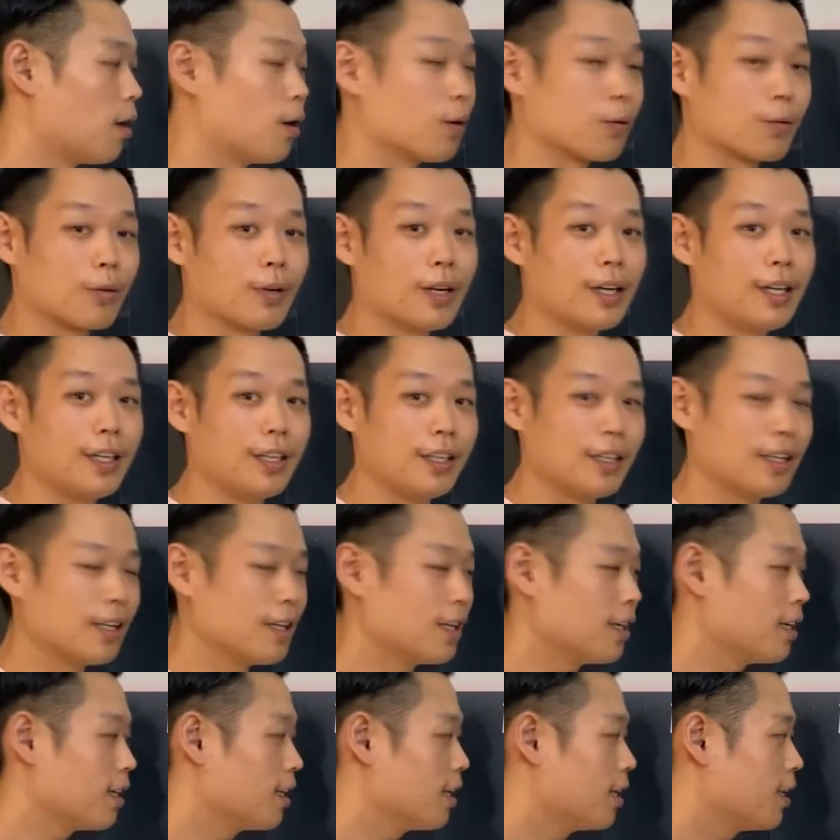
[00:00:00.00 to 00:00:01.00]
All right,
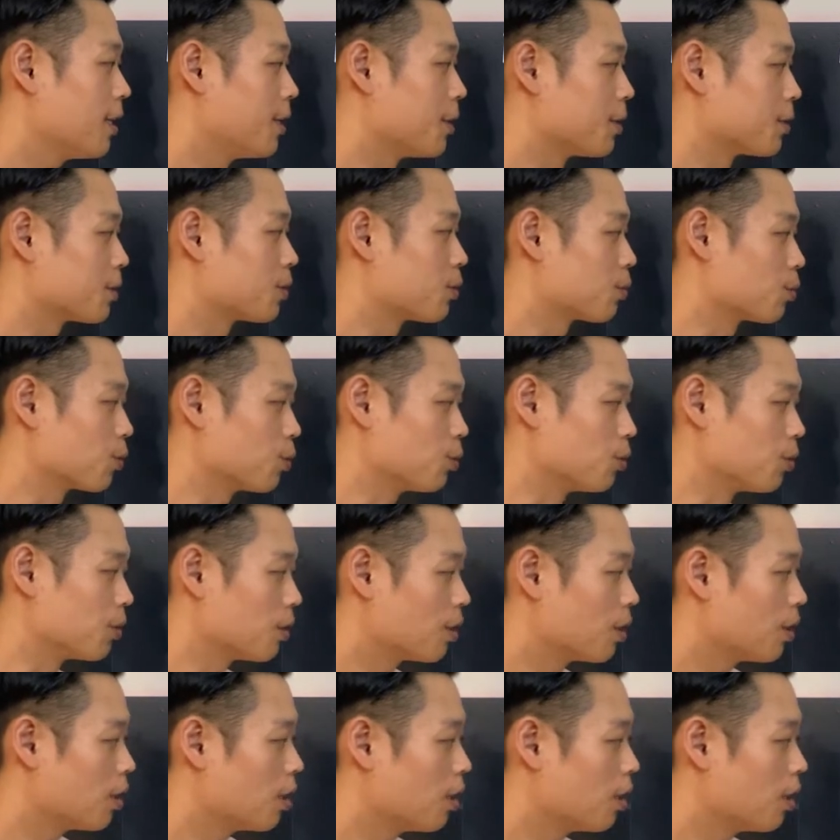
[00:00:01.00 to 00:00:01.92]
here's the rule.